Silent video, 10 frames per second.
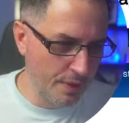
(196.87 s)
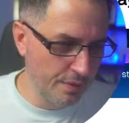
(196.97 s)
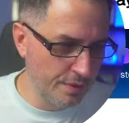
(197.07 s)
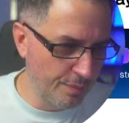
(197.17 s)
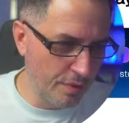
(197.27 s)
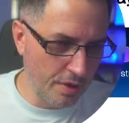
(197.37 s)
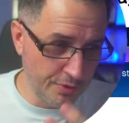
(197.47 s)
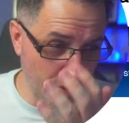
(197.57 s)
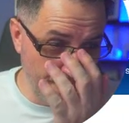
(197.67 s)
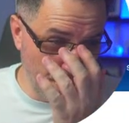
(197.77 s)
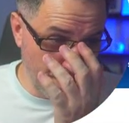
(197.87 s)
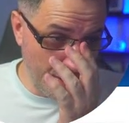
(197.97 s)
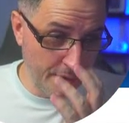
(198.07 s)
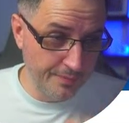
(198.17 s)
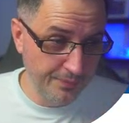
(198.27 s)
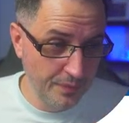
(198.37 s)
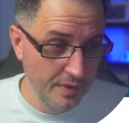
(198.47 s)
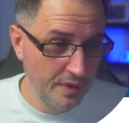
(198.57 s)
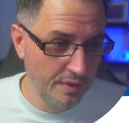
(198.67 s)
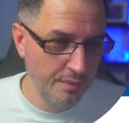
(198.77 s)
the product or anything about it,
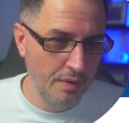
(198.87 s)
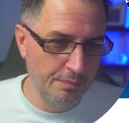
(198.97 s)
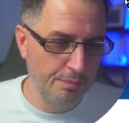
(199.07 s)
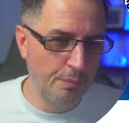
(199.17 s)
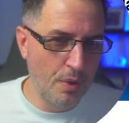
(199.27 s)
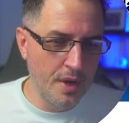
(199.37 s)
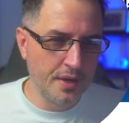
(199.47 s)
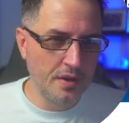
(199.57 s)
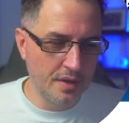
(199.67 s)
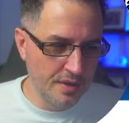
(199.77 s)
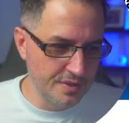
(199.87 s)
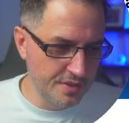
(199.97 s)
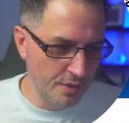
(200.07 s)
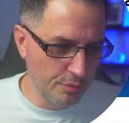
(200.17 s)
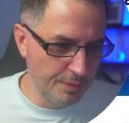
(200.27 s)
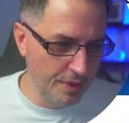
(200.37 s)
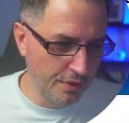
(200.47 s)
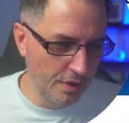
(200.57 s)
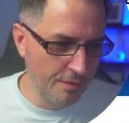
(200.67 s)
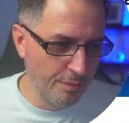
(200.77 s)
my gut instinct would be to
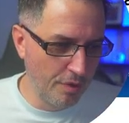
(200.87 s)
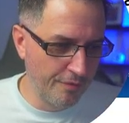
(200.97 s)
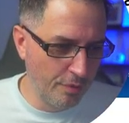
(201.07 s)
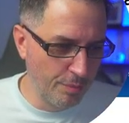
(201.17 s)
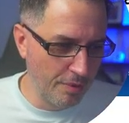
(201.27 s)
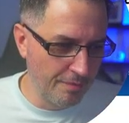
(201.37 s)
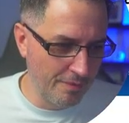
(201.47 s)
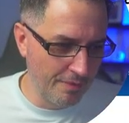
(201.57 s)
go for 4.5 on that